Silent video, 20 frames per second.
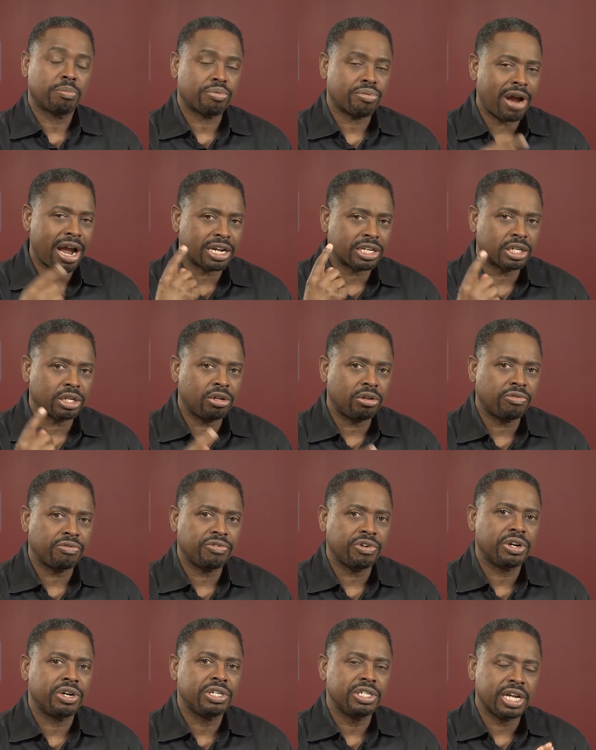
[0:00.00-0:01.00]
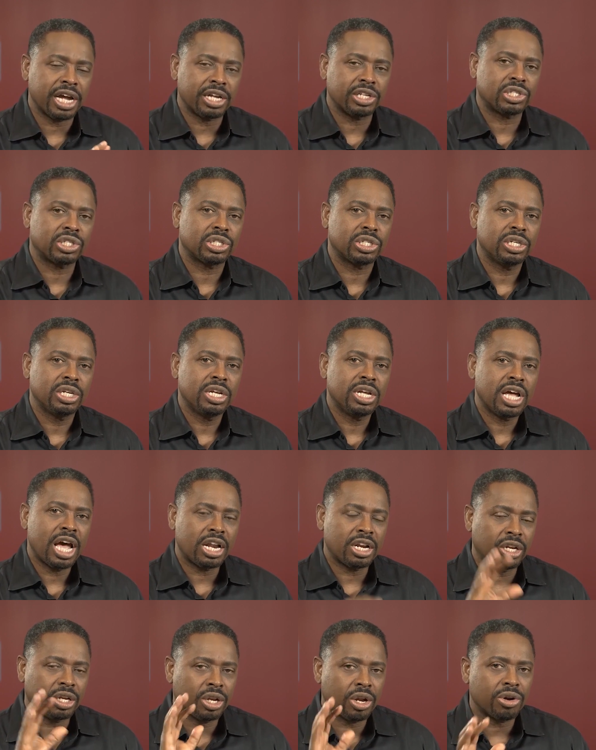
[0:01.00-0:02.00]
Practical fear, yes,
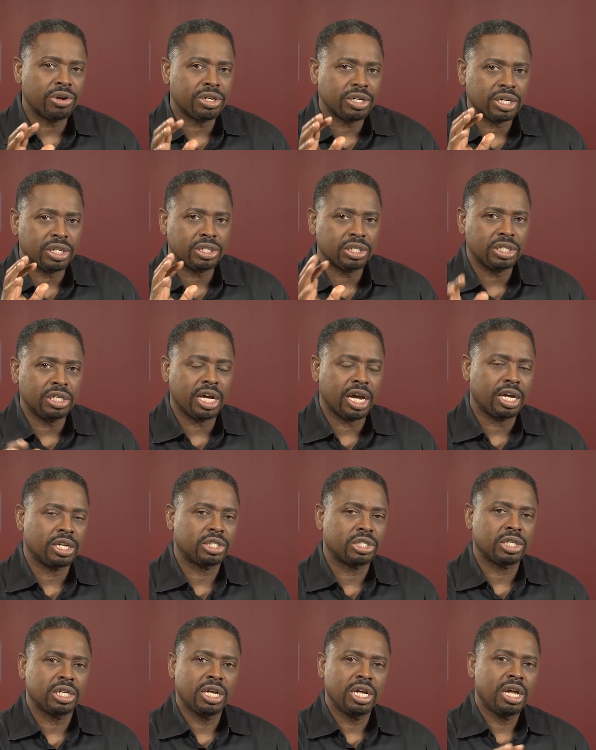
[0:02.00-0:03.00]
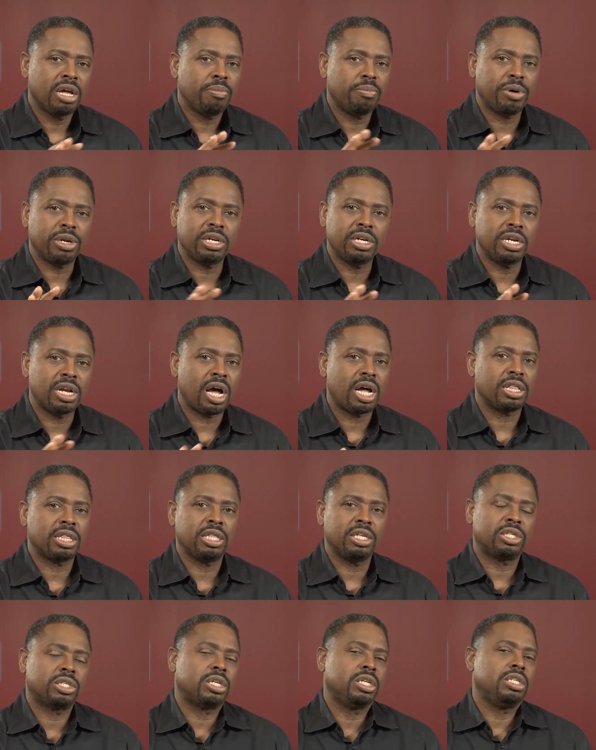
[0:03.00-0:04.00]
and alertness, yes, but
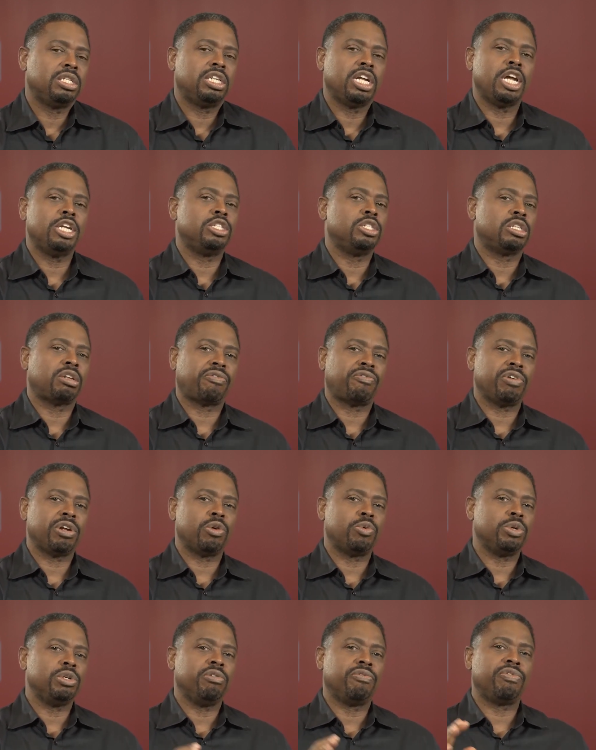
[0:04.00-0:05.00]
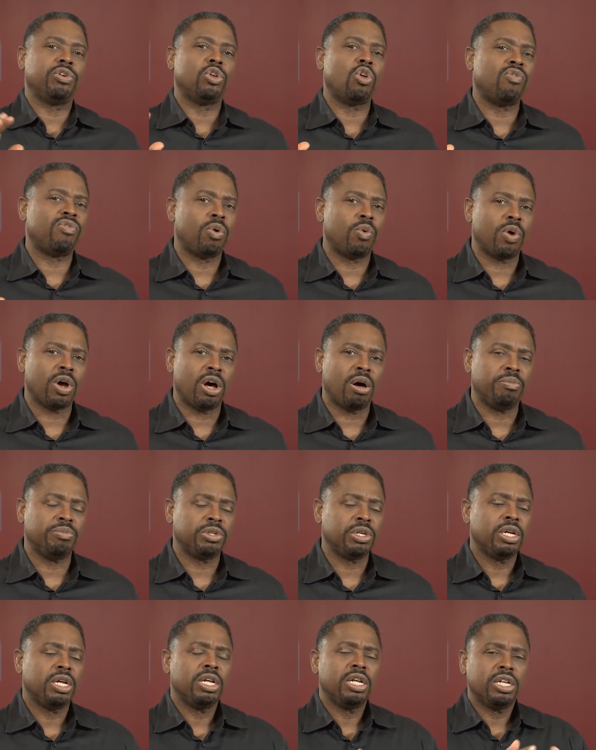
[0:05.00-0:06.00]
not this contagious fear where you feel
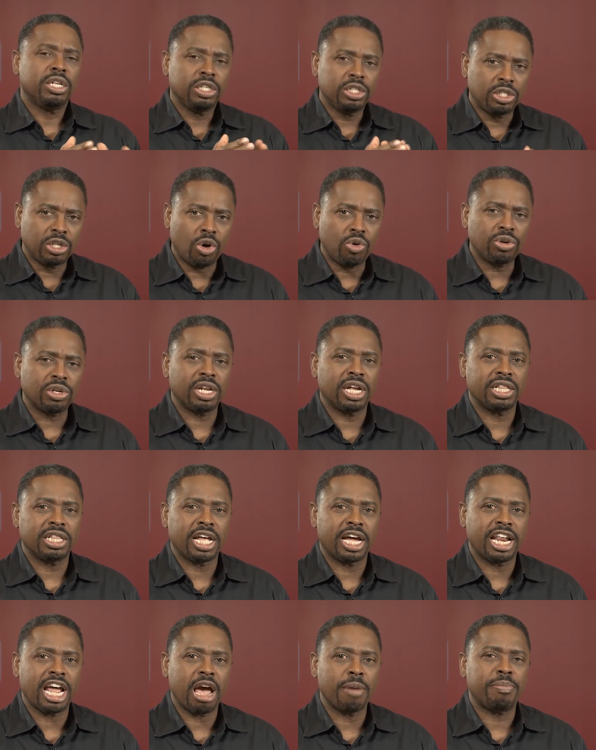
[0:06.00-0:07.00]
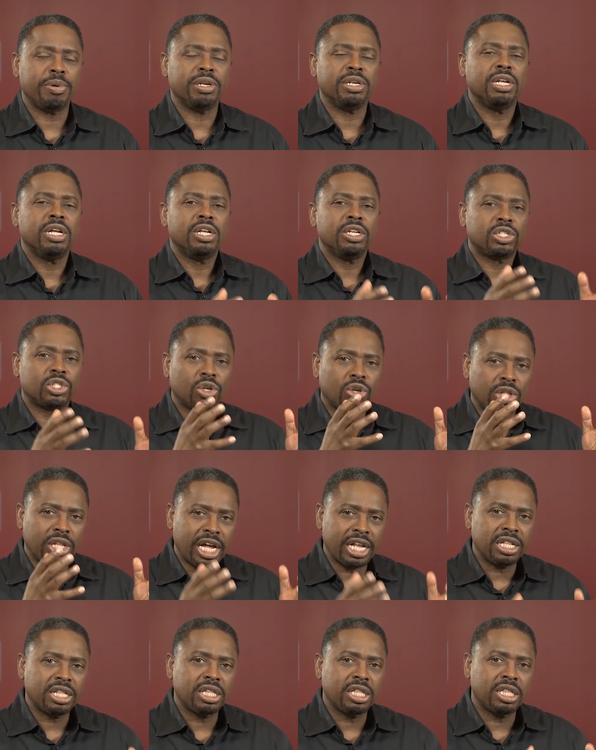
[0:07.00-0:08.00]
overwhelmed. Don't let that happen. So
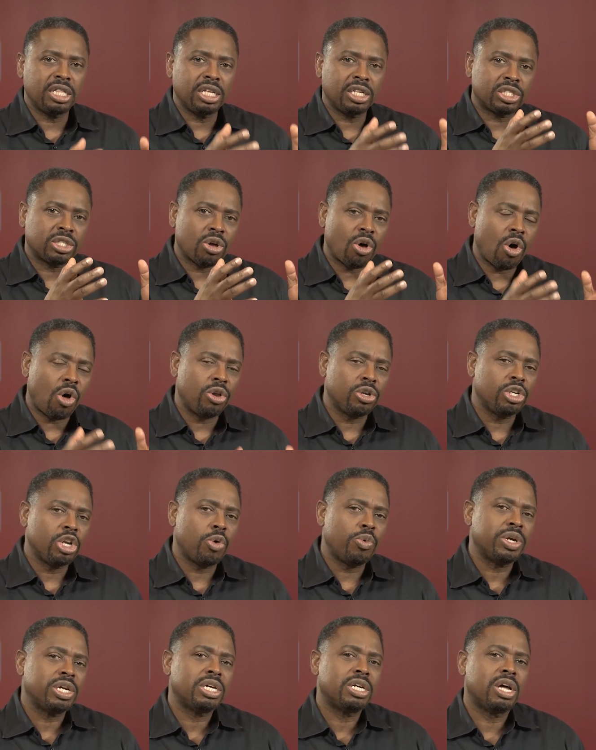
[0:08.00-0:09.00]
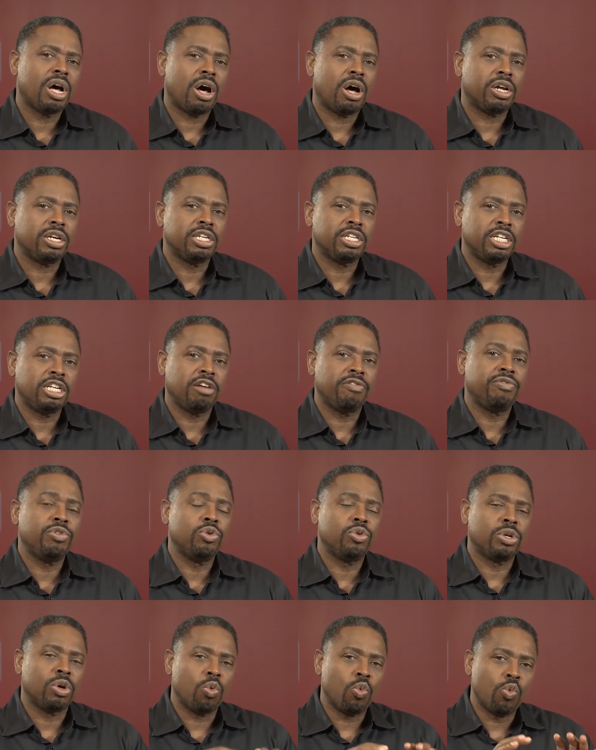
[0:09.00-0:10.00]
let this all-knowing God give
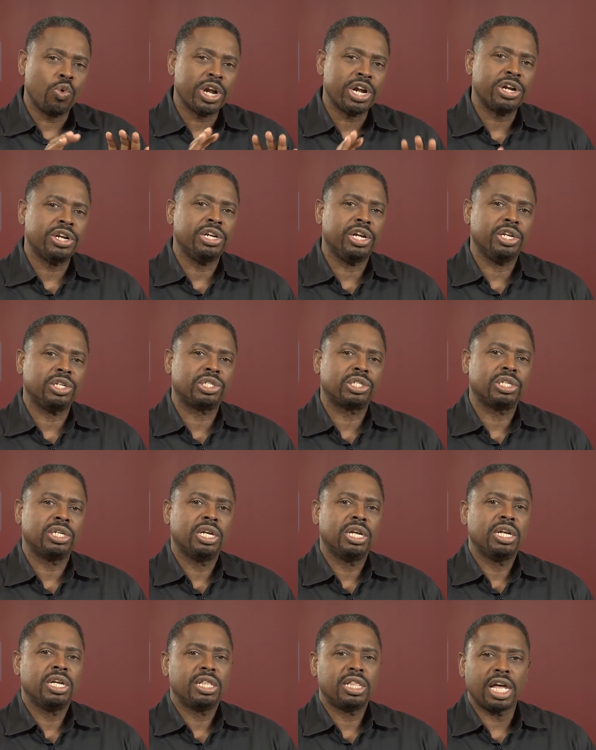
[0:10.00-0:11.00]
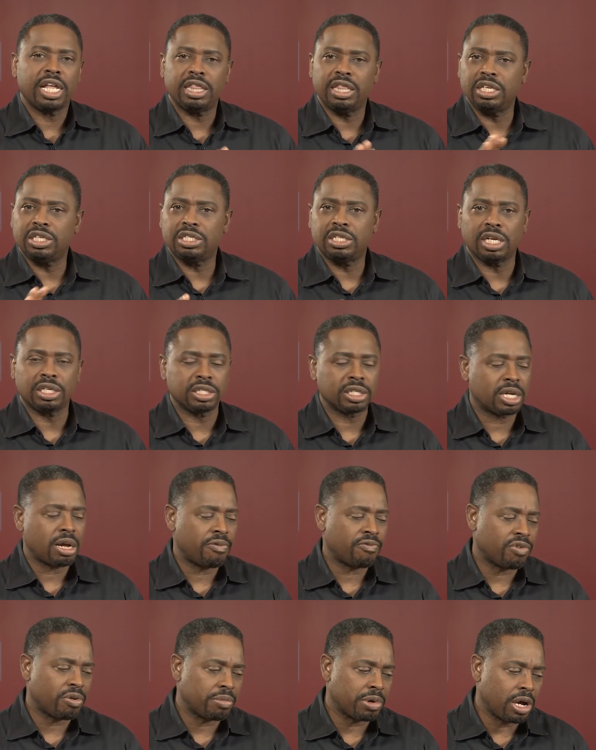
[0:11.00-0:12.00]
you an awareness that this doesn't
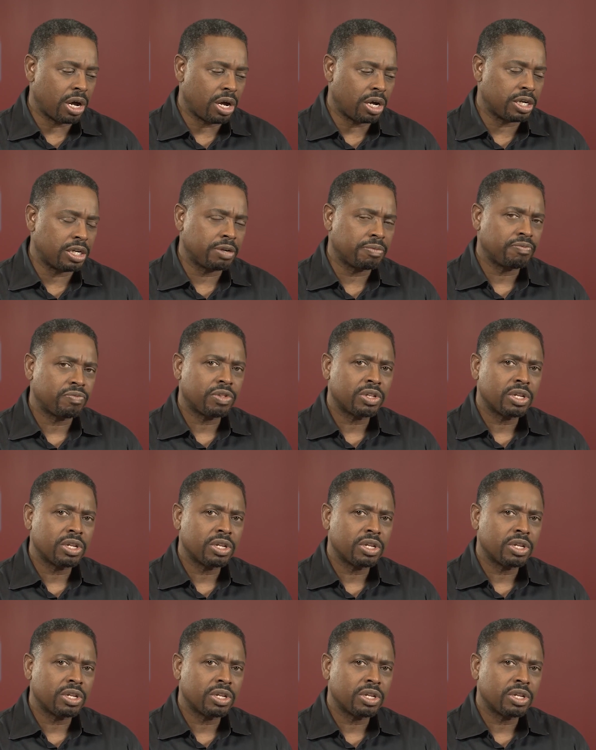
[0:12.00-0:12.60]
come from God.